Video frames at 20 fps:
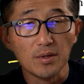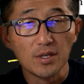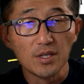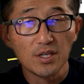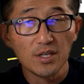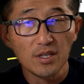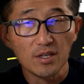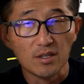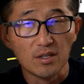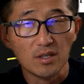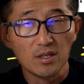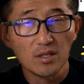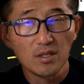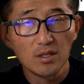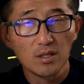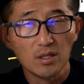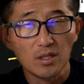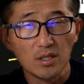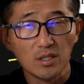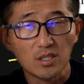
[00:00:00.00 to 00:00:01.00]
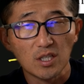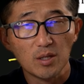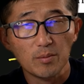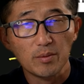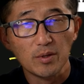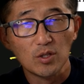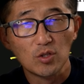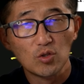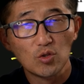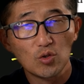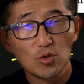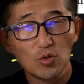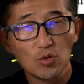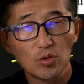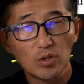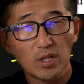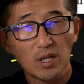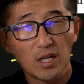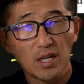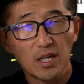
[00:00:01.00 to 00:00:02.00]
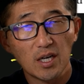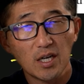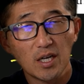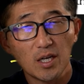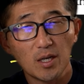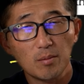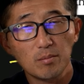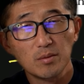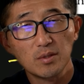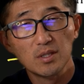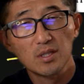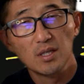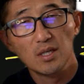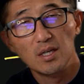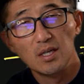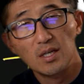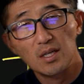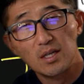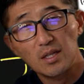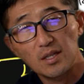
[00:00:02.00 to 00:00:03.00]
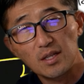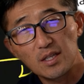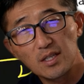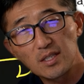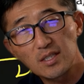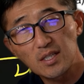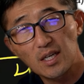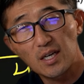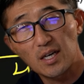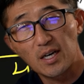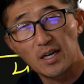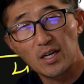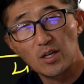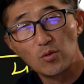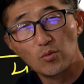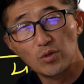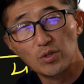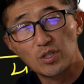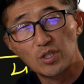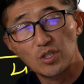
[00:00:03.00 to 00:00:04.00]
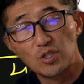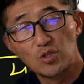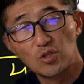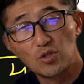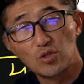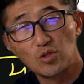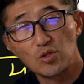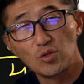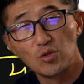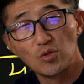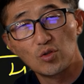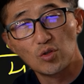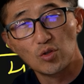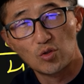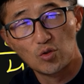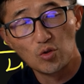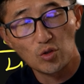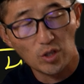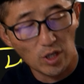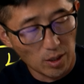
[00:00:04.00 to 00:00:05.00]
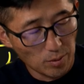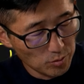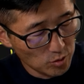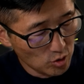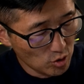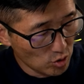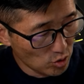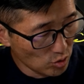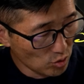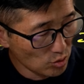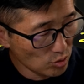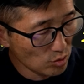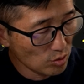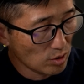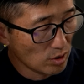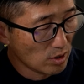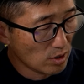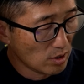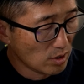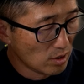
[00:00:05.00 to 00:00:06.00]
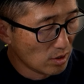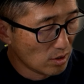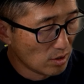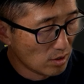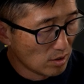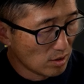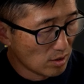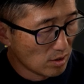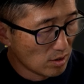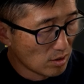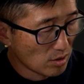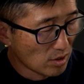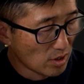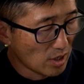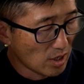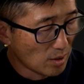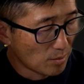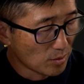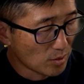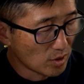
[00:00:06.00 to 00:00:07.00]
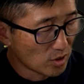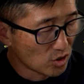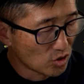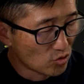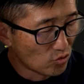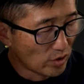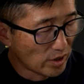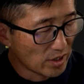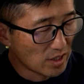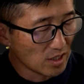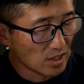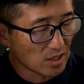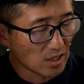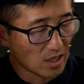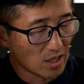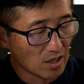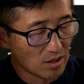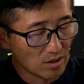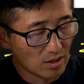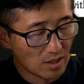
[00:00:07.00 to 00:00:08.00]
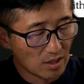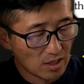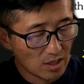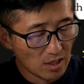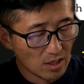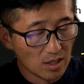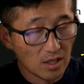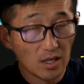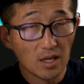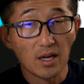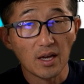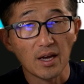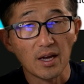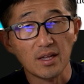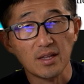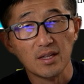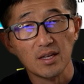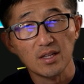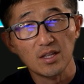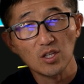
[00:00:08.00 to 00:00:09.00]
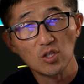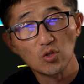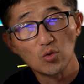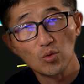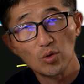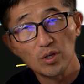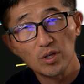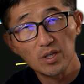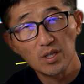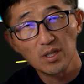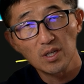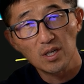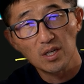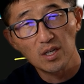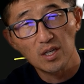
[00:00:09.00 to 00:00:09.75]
Here, it's going to be 2 times this height, which is 2. So 2 times 2. Okay, I'm going to just write these out. And then this one,